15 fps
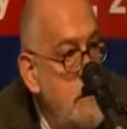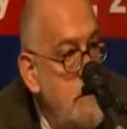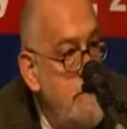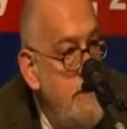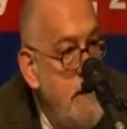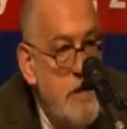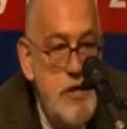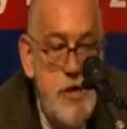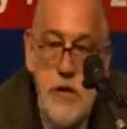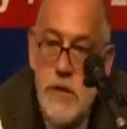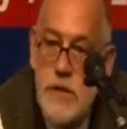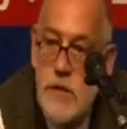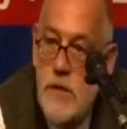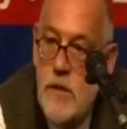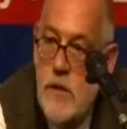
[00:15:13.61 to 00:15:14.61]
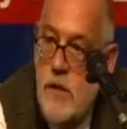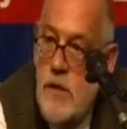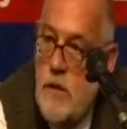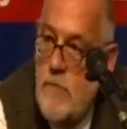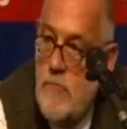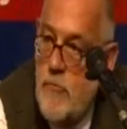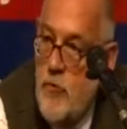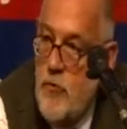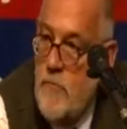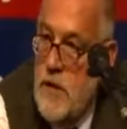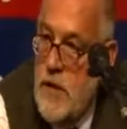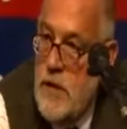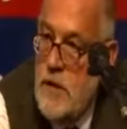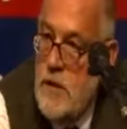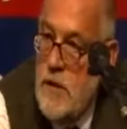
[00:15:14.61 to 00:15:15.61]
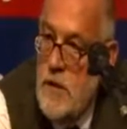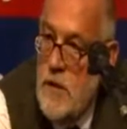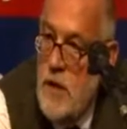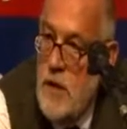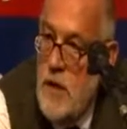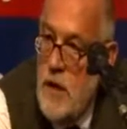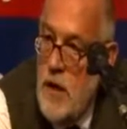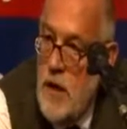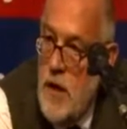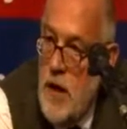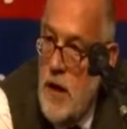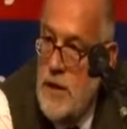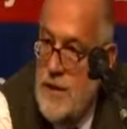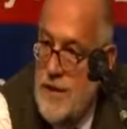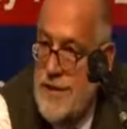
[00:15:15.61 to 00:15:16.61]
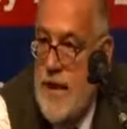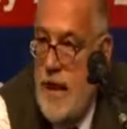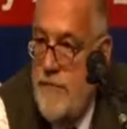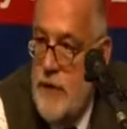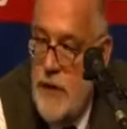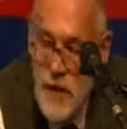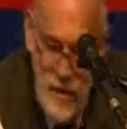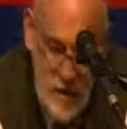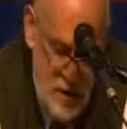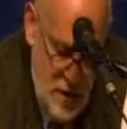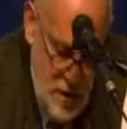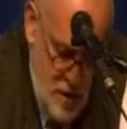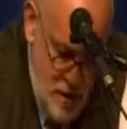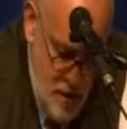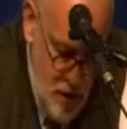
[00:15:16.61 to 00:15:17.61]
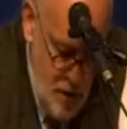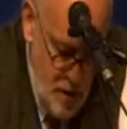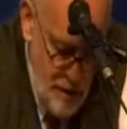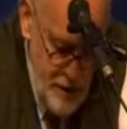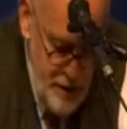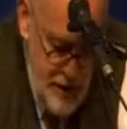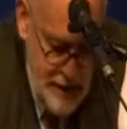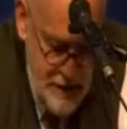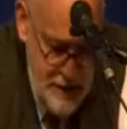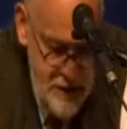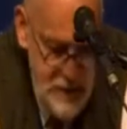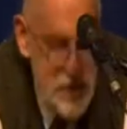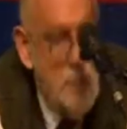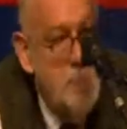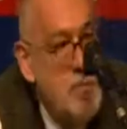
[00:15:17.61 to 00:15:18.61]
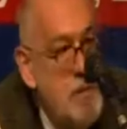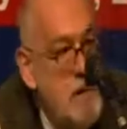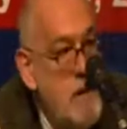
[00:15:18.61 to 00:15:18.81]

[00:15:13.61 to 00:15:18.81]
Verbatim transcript: fascist movement and is governing now in the Gaza Strip.